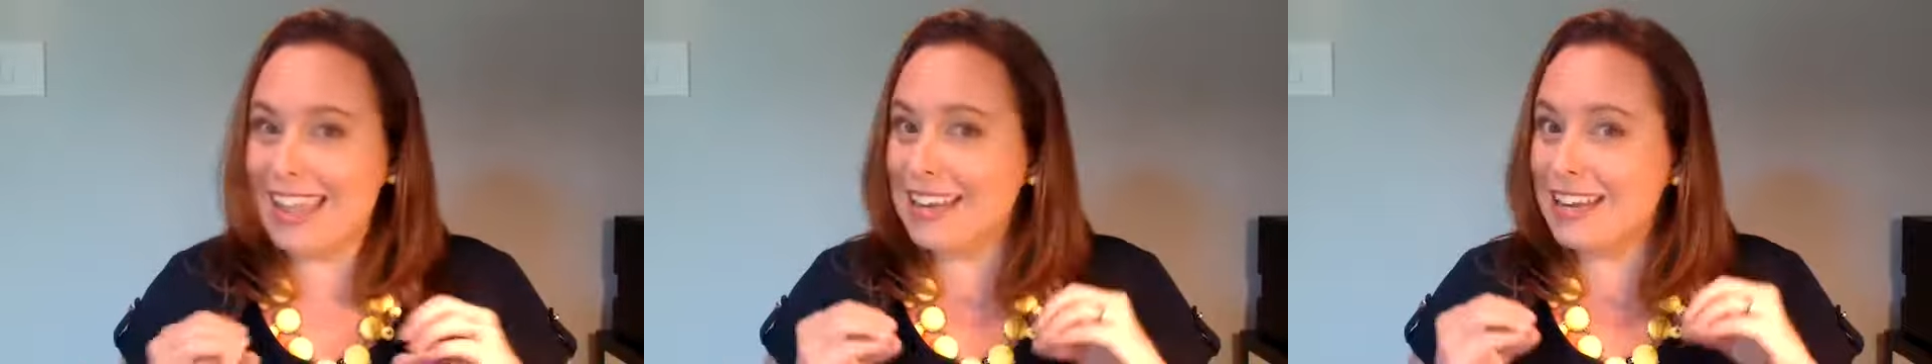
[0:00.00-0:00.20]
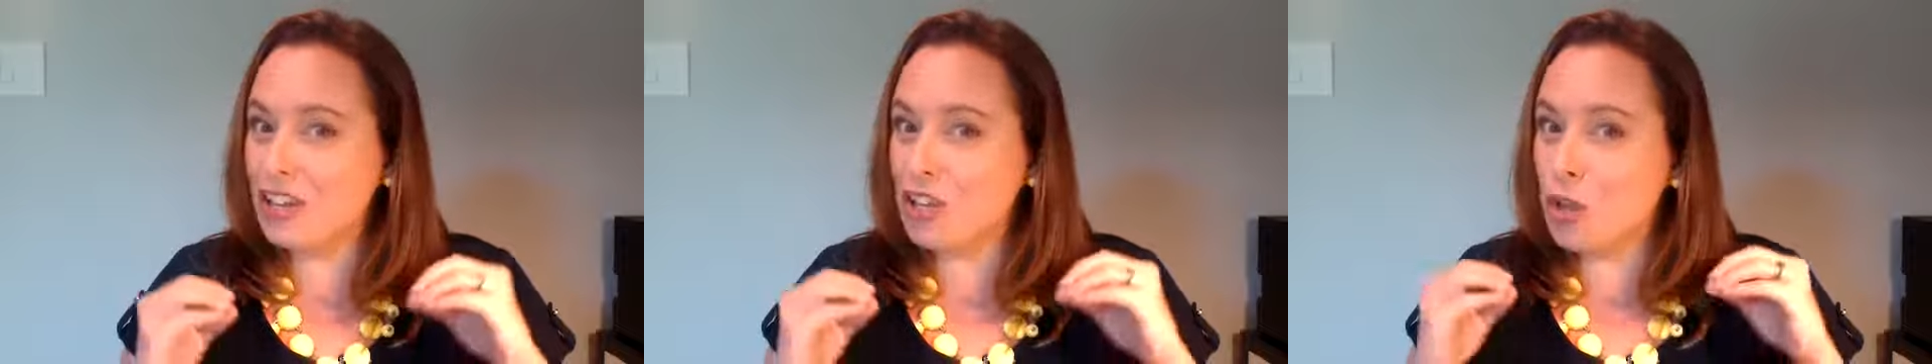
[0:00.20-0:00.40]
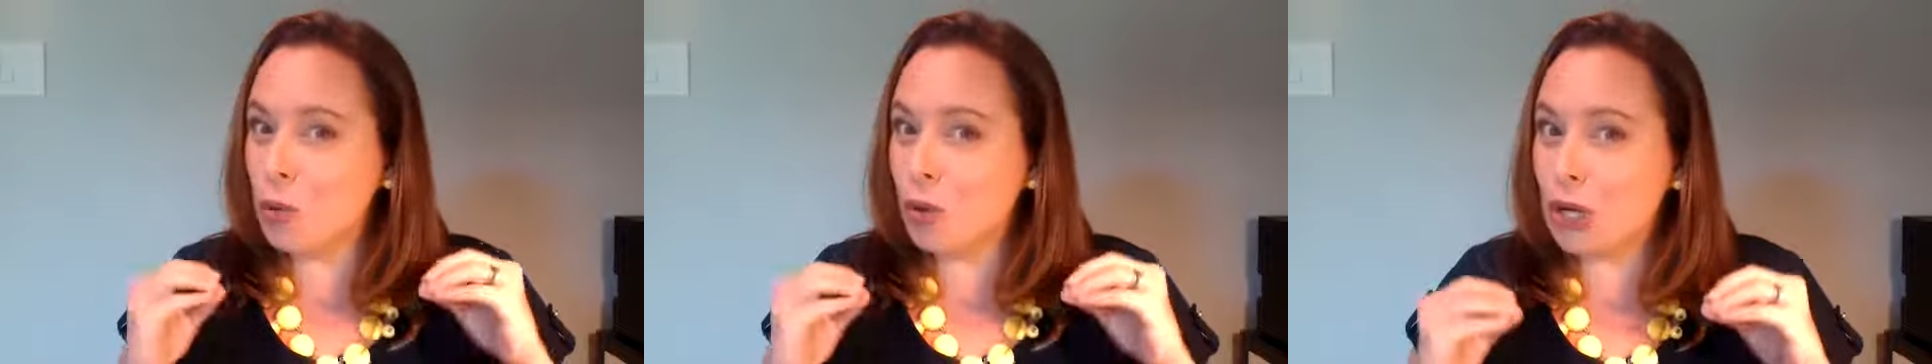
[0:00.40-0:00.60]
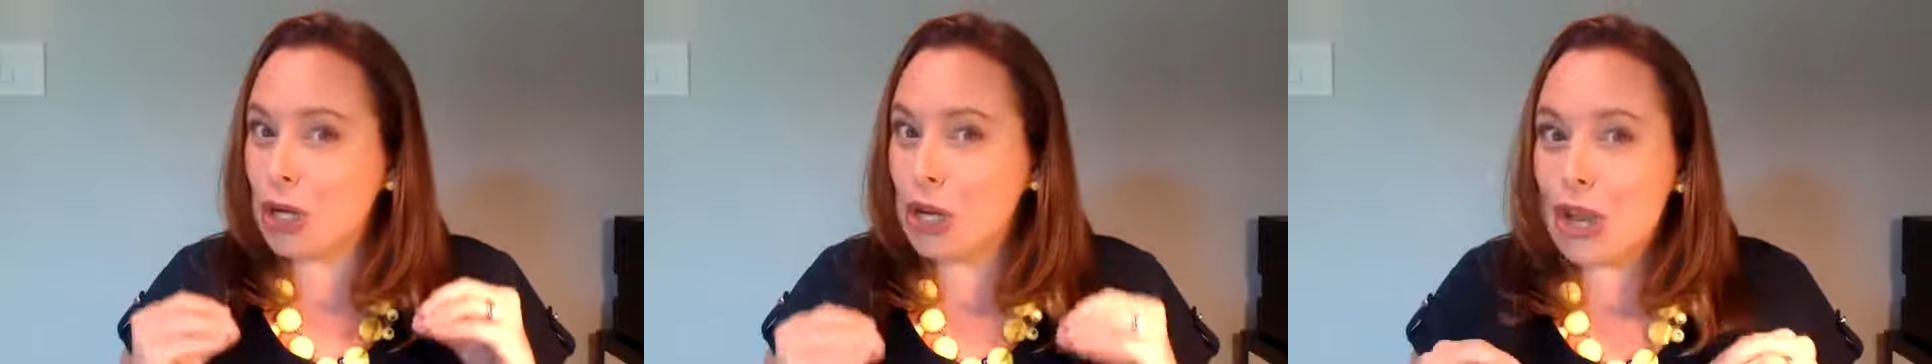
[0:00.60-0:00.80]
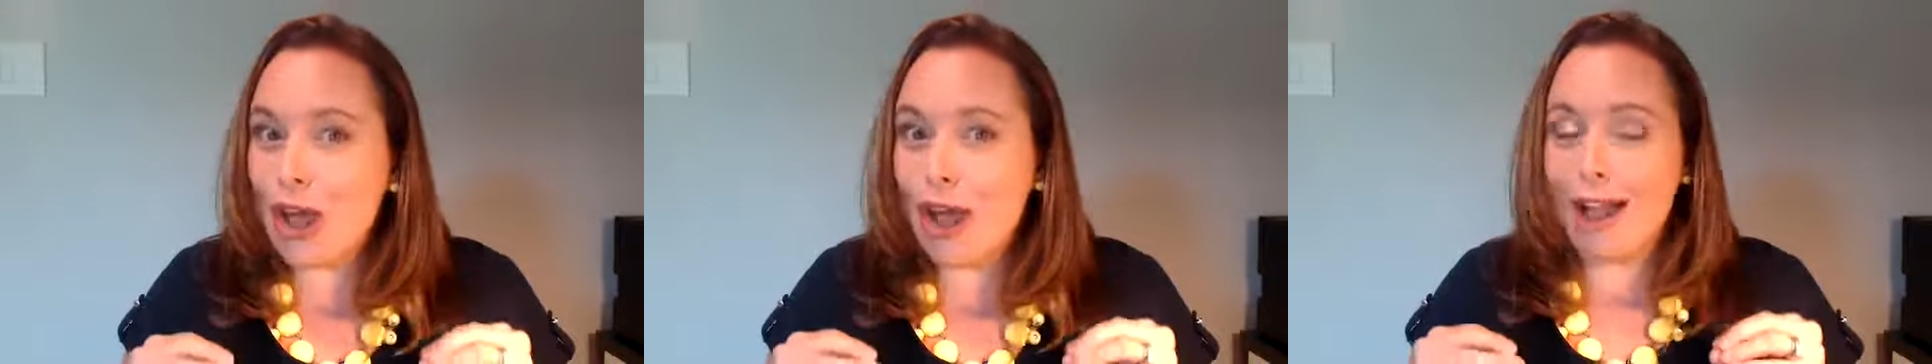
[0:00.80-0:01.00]
It, you
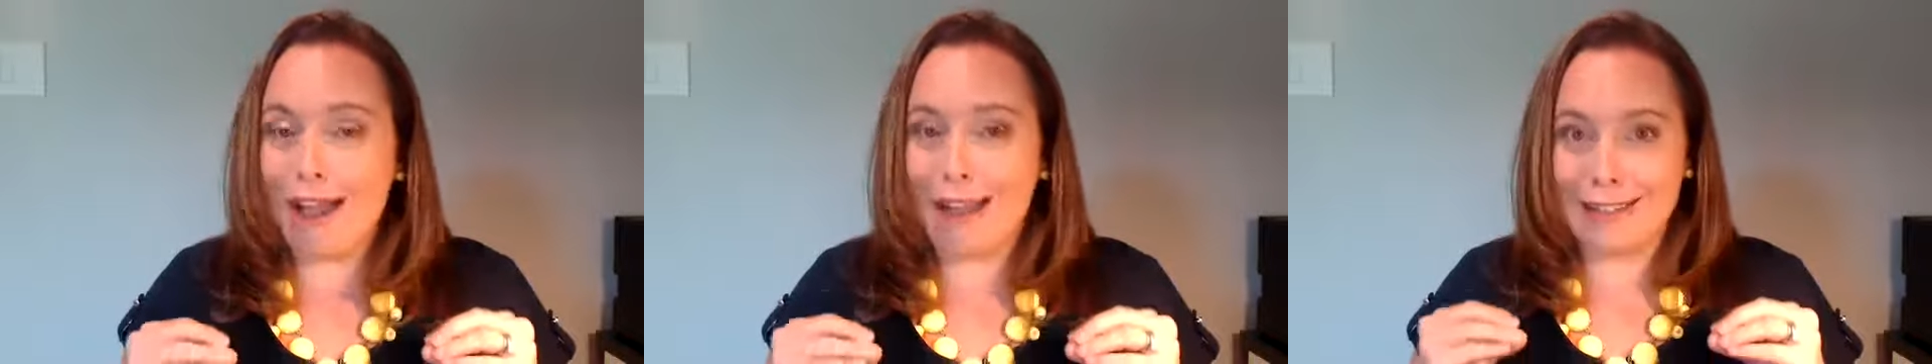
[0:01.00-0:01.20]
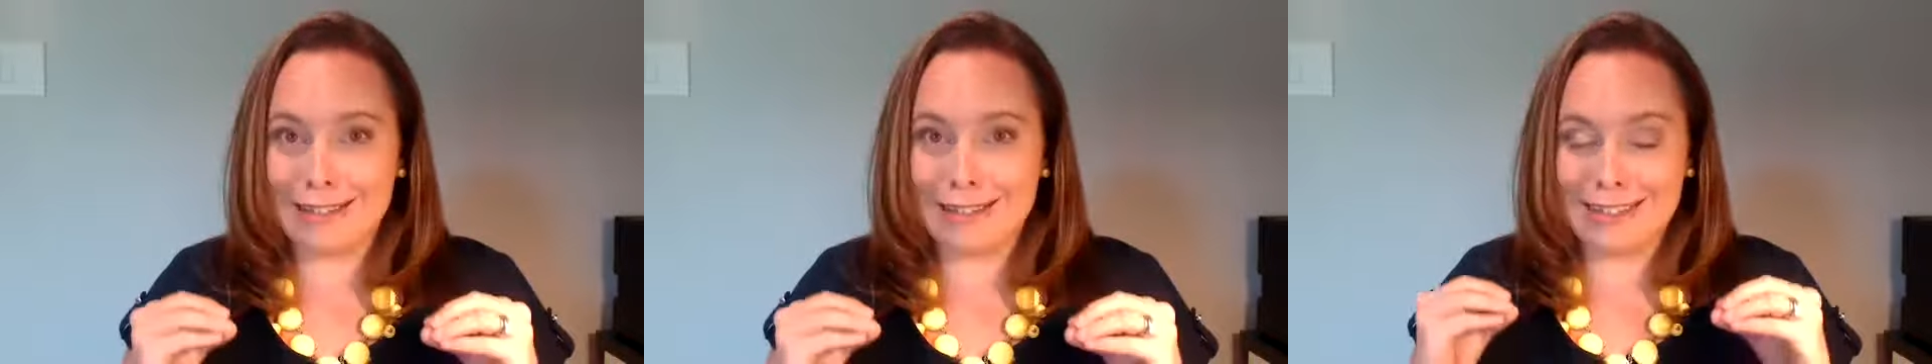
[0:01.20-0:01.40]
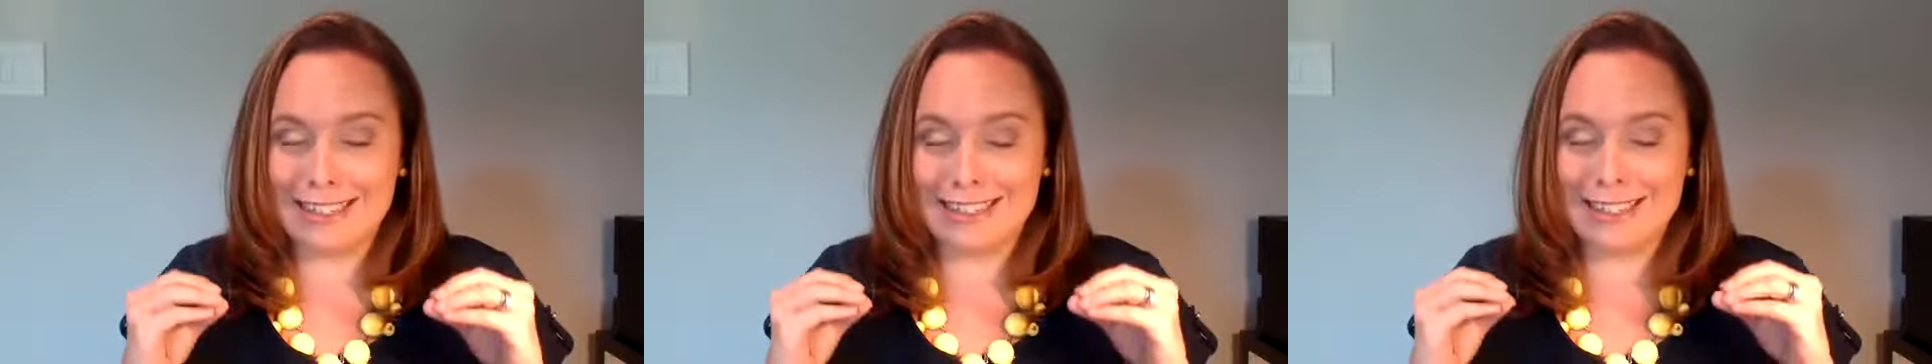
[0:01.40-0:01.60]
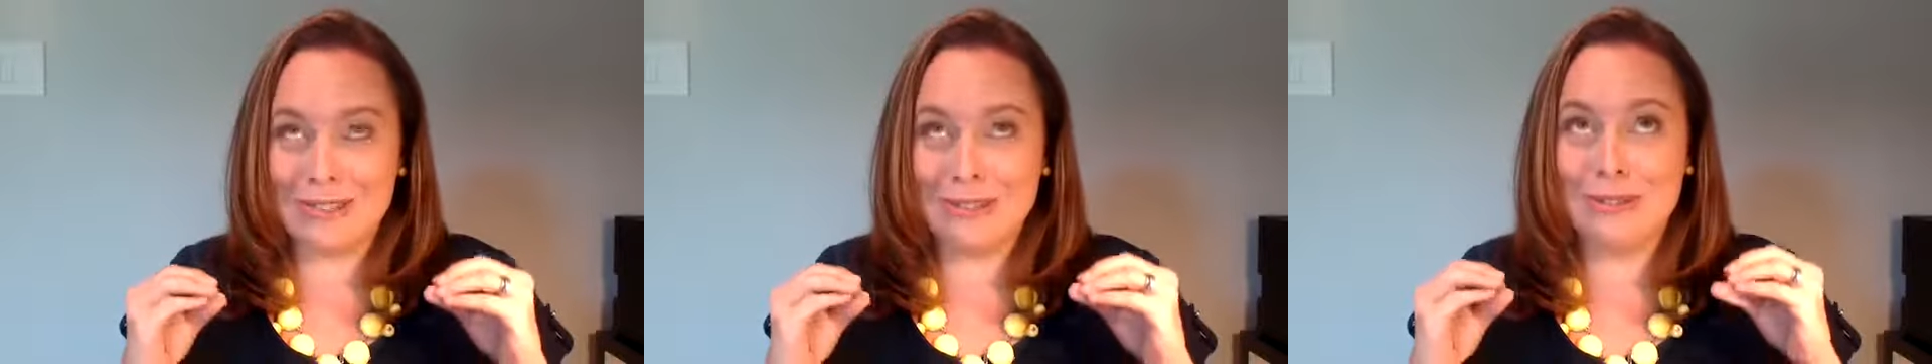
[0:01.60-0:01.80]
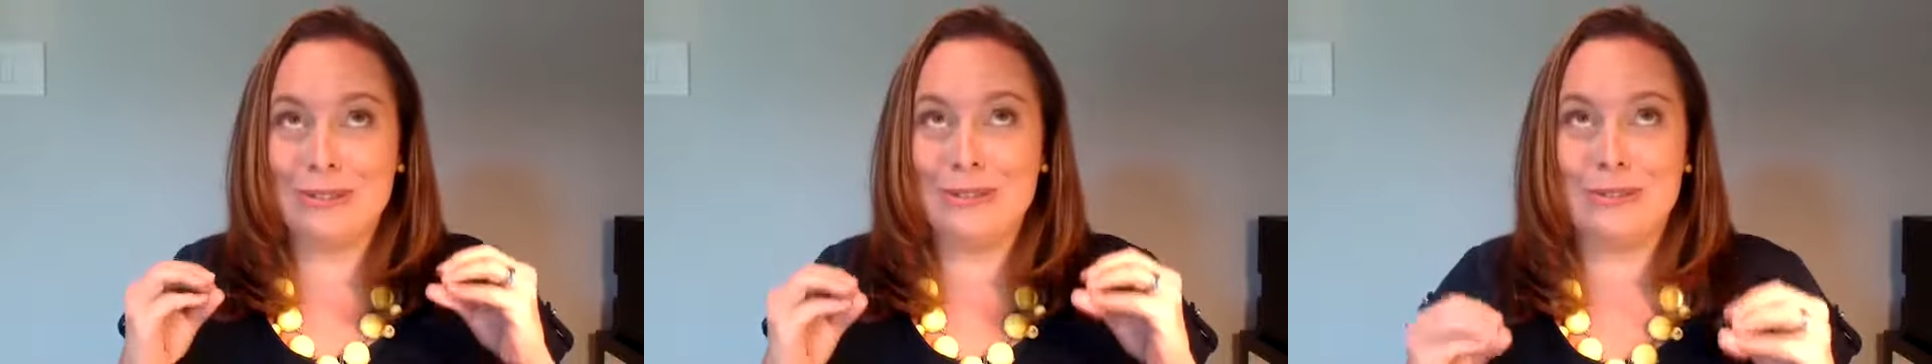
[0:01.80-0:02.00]
are not,
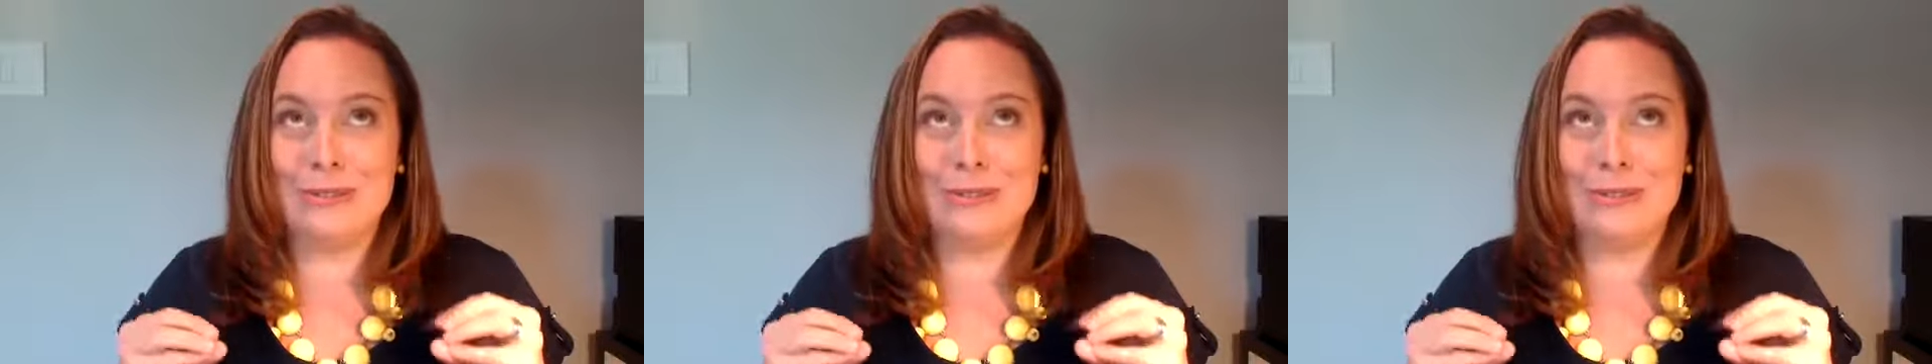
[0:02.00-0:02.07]
you